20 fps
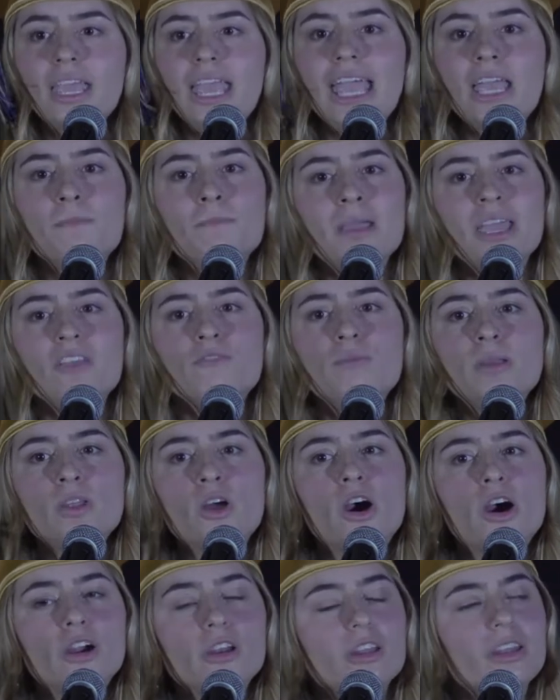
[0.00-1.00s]
It may have been
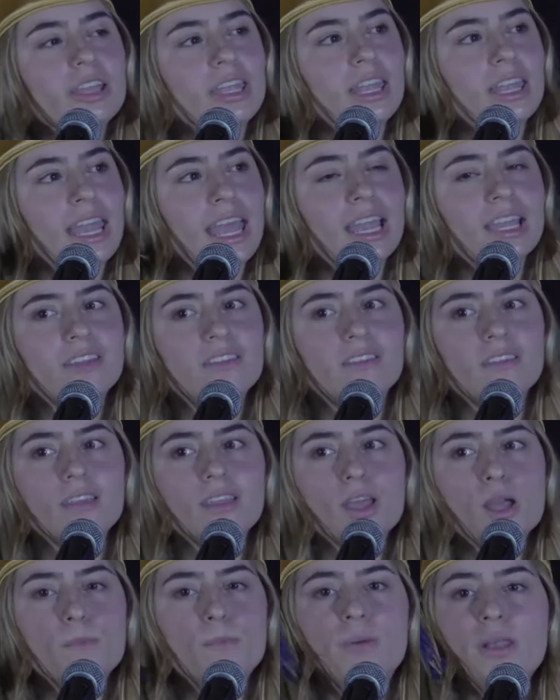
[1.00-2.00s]
harder to connect,
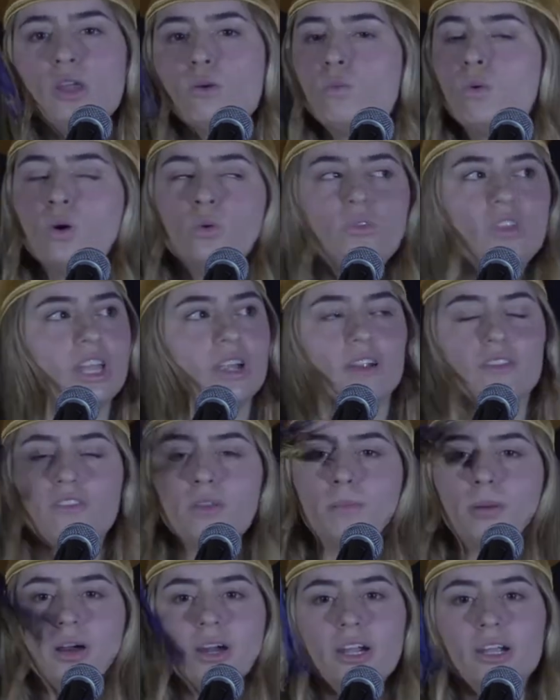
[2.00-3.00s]
but it won't tear us
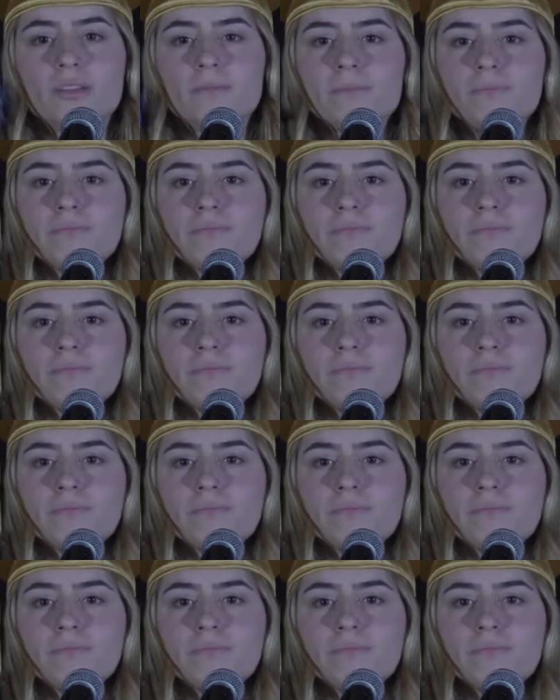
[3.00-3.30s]
apart.